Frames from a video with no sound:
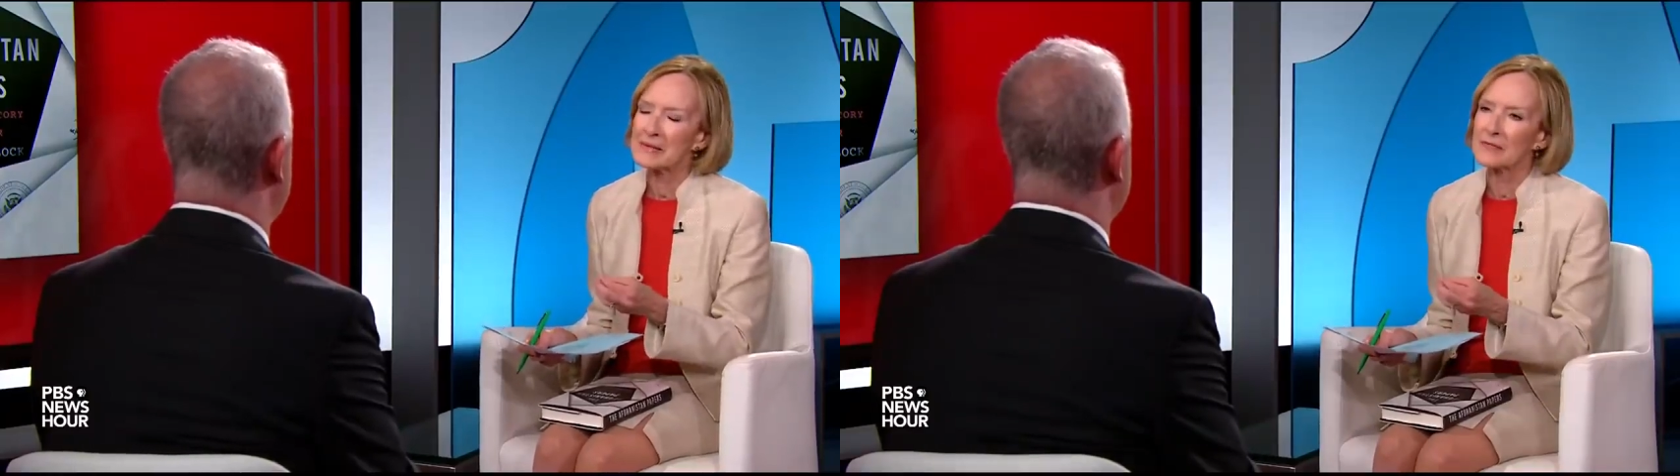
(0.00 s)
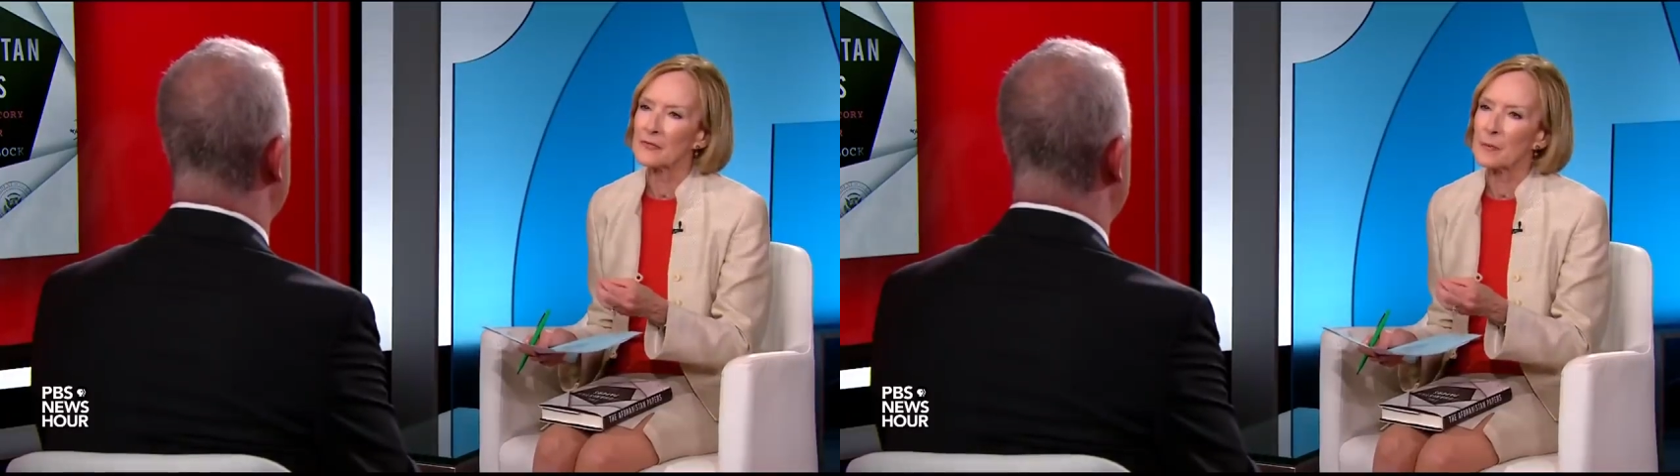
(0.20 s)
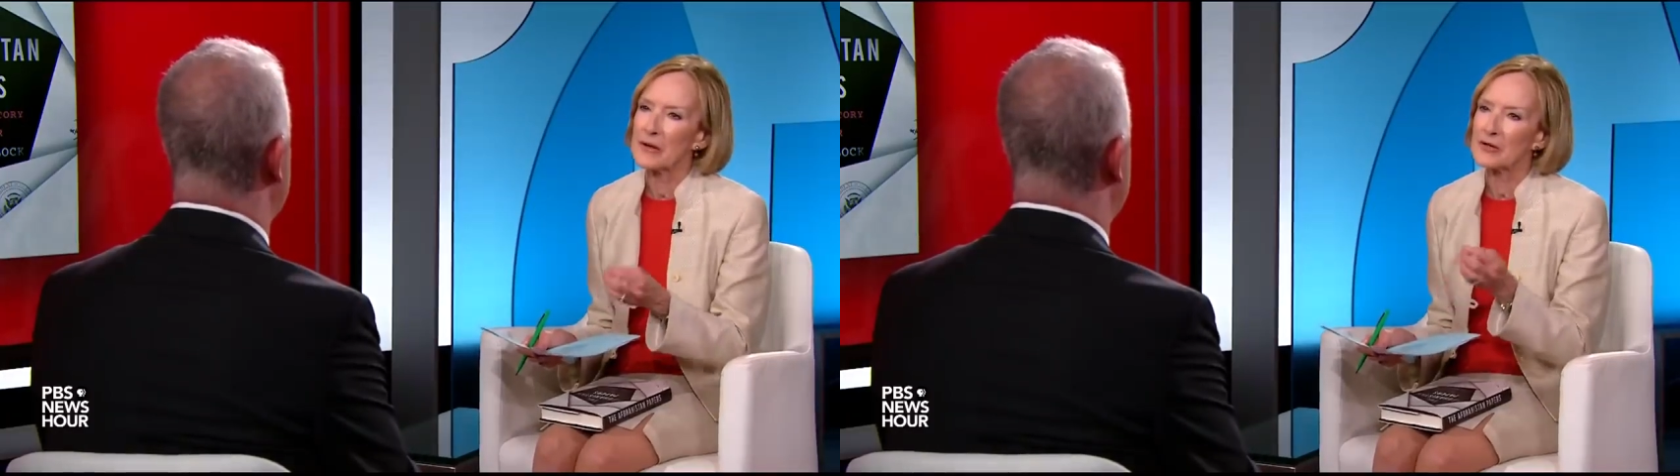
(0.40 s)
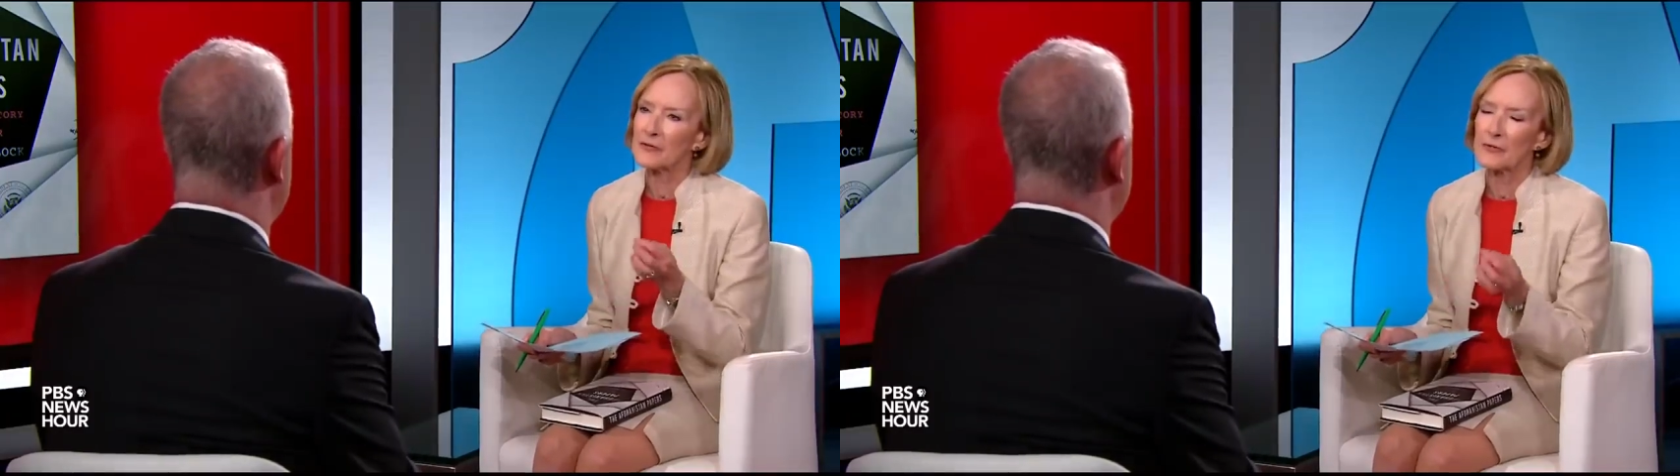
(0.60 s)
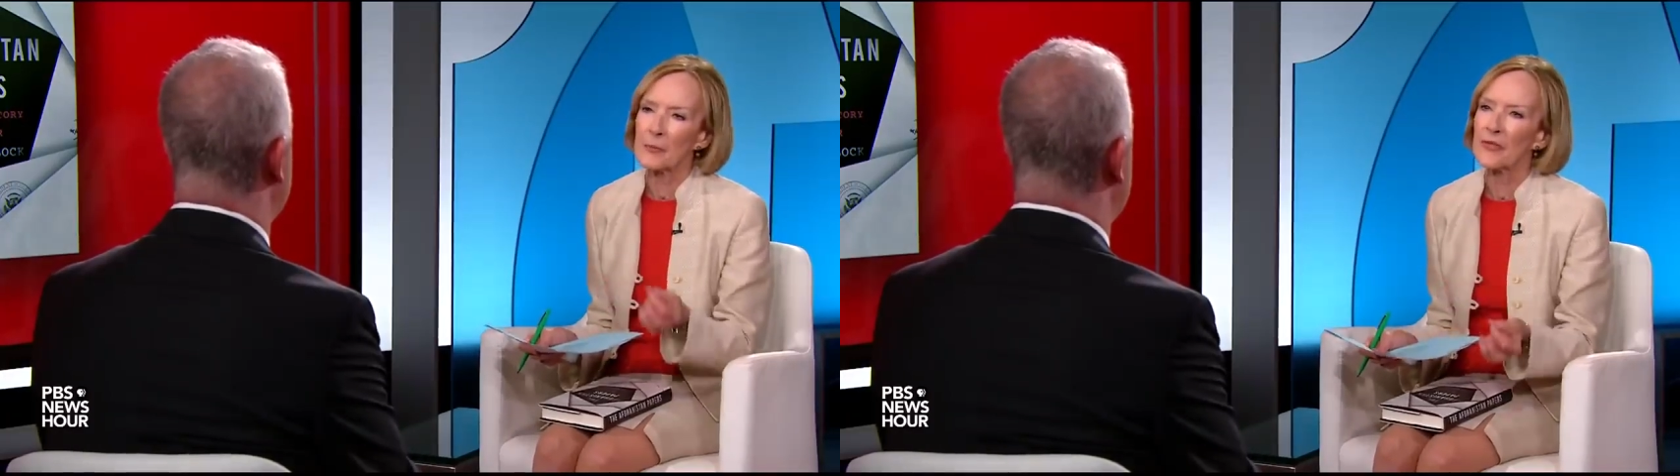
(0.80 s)

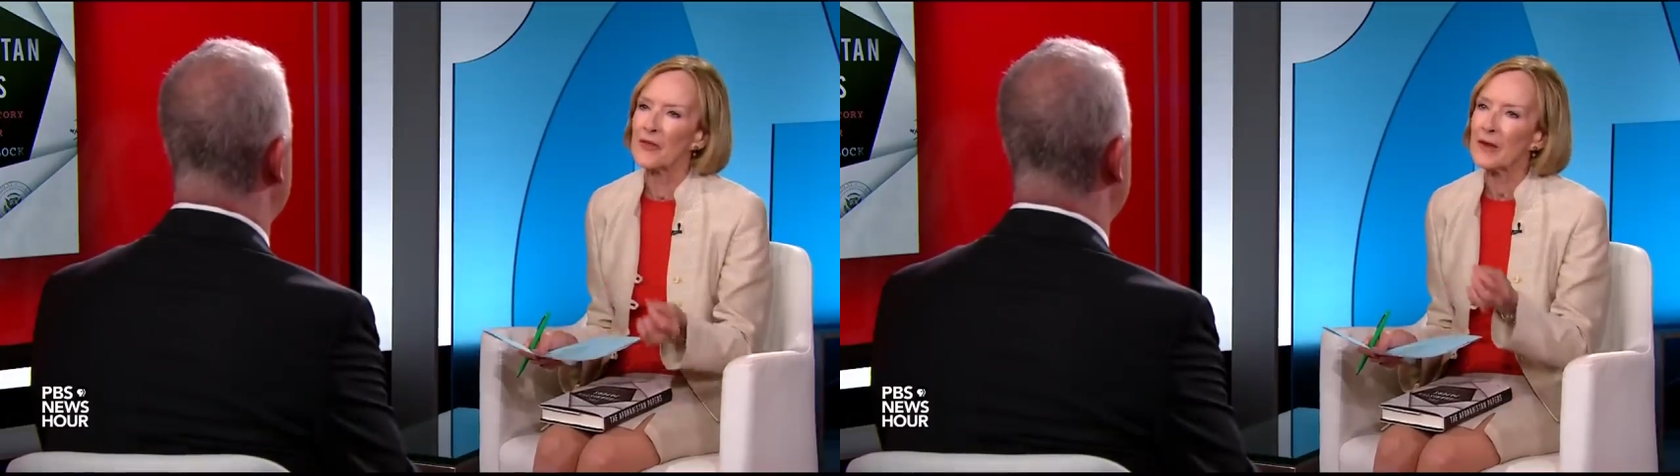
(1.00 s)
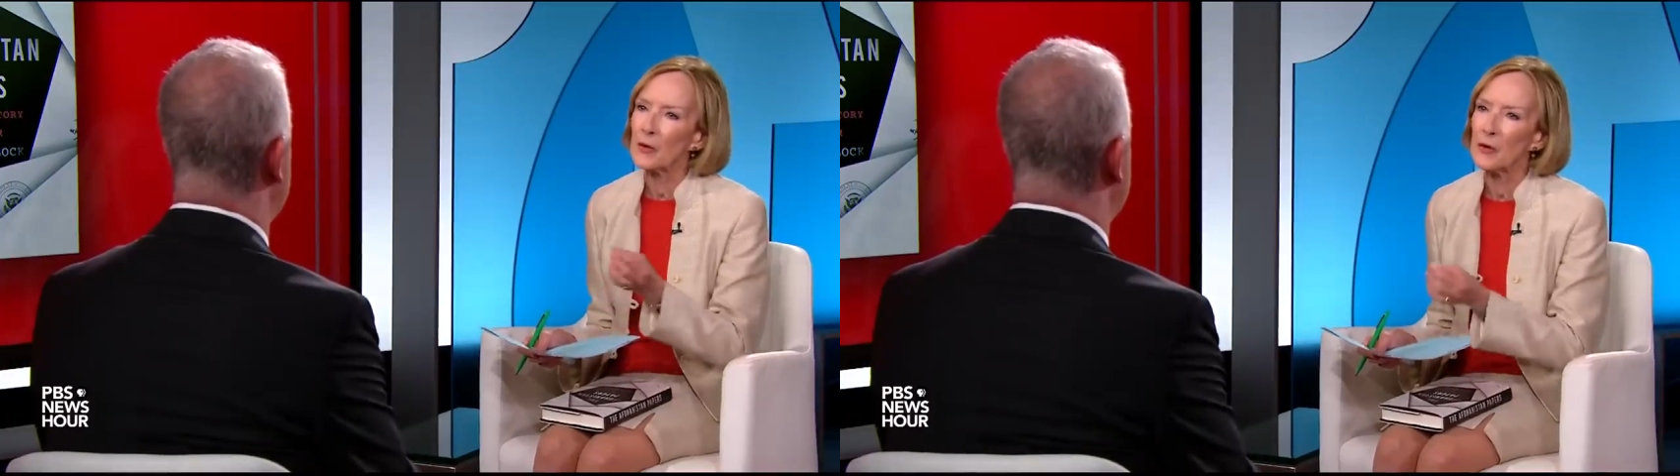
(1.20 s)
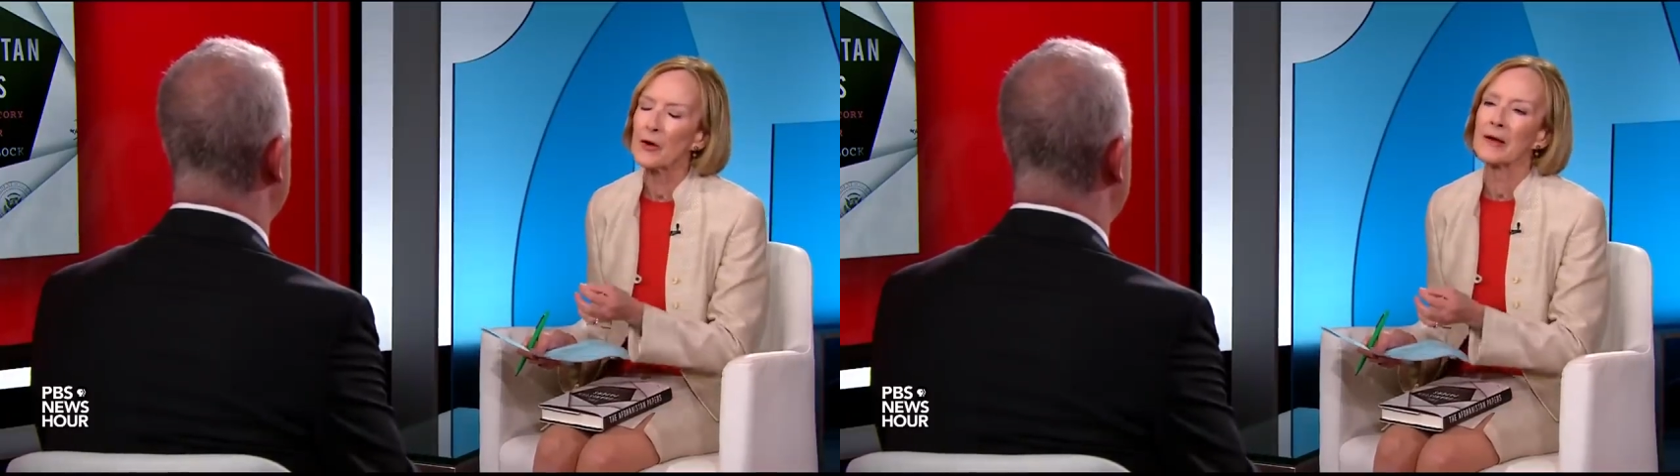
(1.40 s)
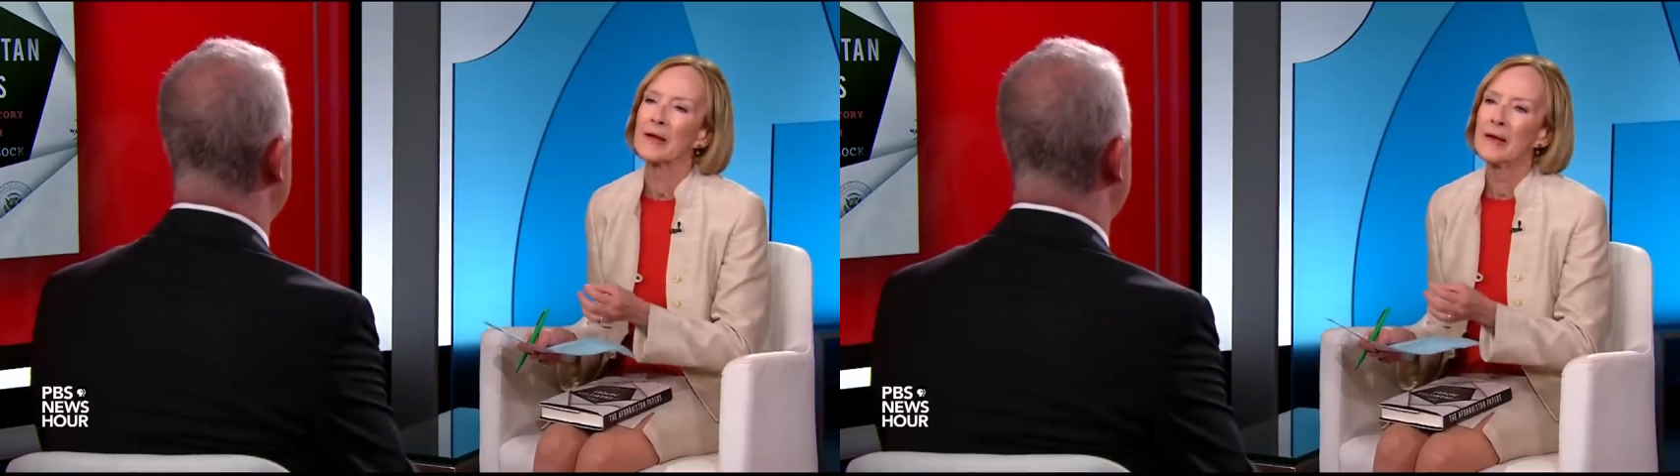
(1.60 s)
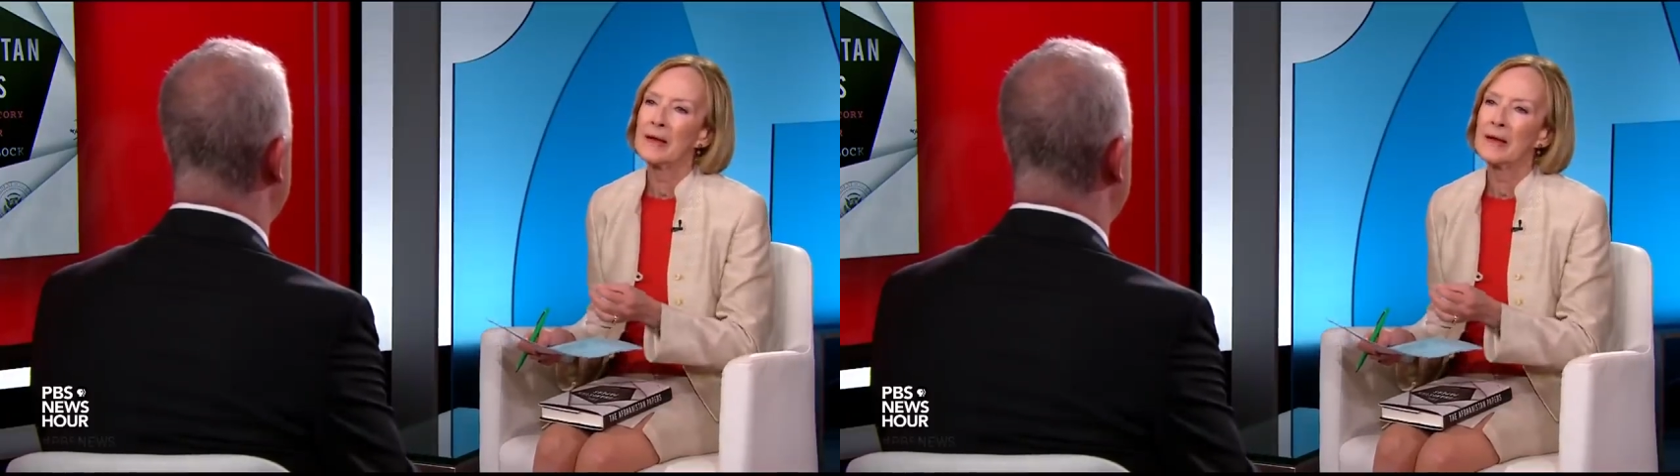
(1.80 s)
information from then on